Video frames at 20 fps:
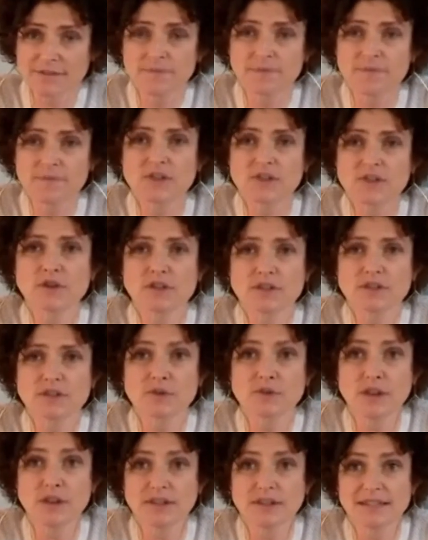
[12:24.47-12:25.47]
So just
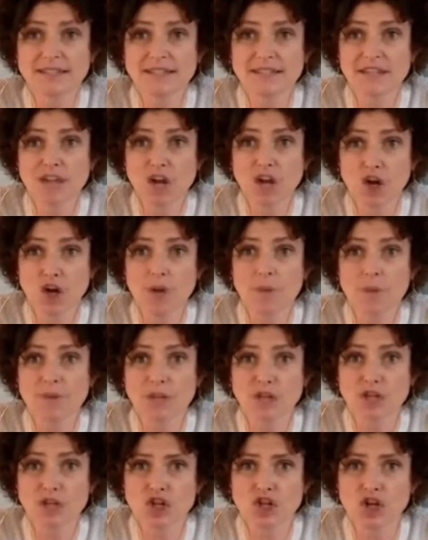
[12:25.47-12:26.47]
processing our
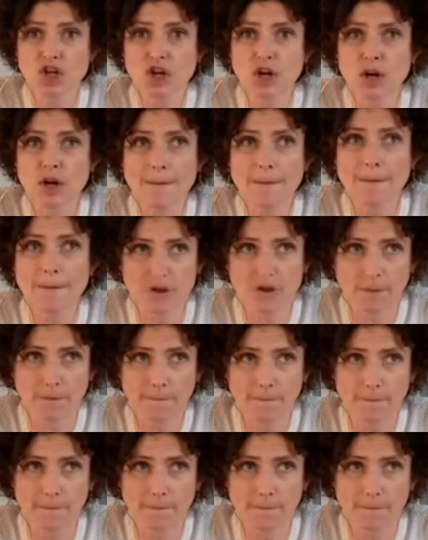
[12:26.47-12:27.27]
blood sugar better.